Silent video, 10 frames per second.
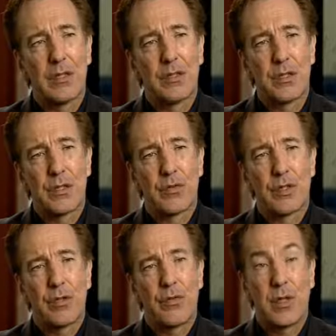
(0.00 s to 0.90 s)
she's
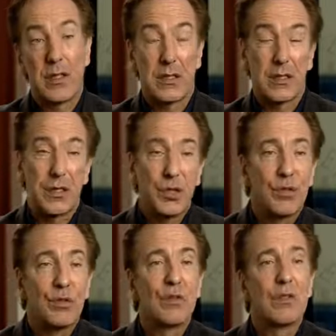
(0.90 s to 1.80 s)
also a writer
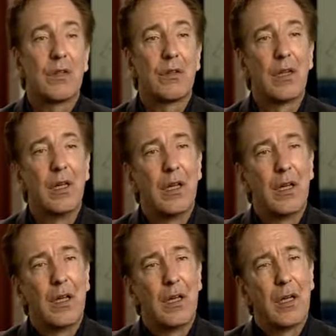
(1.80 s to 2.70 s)
too. So
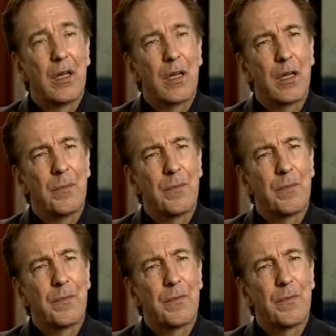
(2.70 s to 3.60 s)

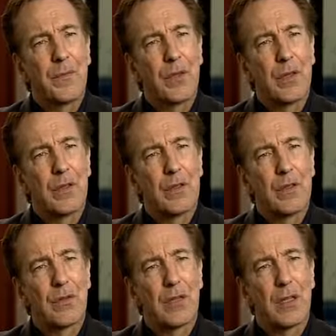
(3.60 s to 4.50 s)

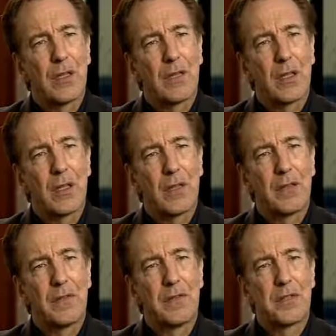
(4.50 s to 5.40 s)
you can have a kind
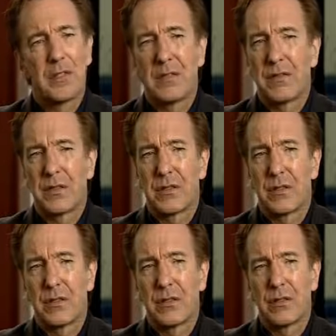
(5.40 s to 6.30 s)
of even
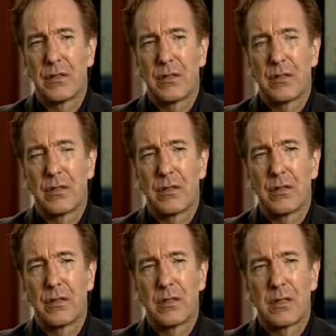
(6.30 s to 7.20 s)
Stevens
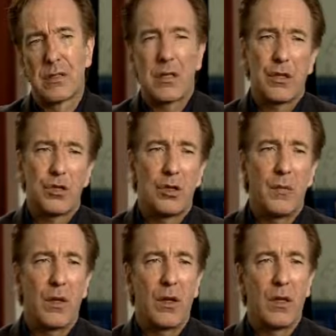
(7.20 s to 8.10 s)
discussion
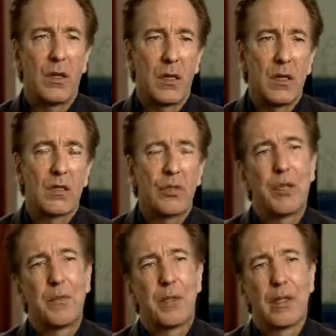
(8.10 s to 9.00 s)
about the
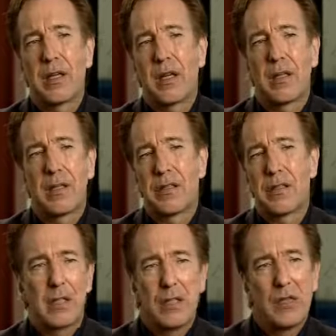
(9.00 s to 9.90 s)
script, the
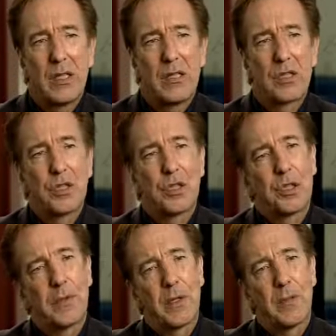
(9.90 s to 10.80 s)
characters, the
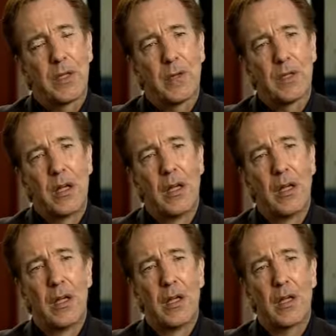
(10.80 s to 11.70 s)
relationship, and it becomes
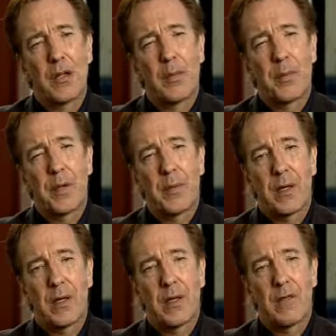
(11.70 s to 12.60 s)
a
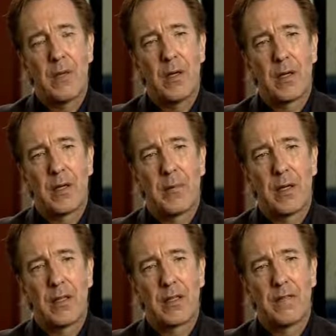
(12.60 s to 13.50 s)
proper kind of
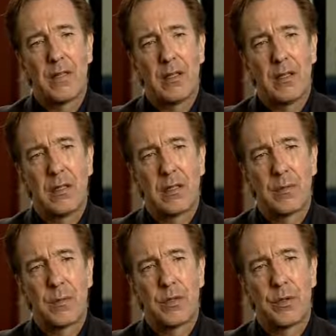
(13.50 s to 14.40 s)
marketplace of
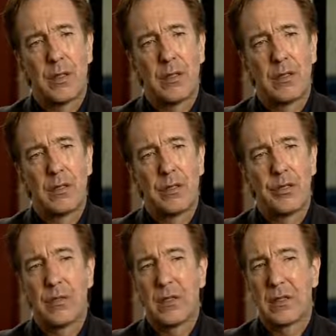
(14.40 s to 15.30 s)
ideas between
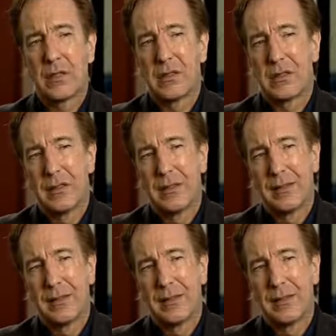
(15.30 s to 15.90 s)
two actors.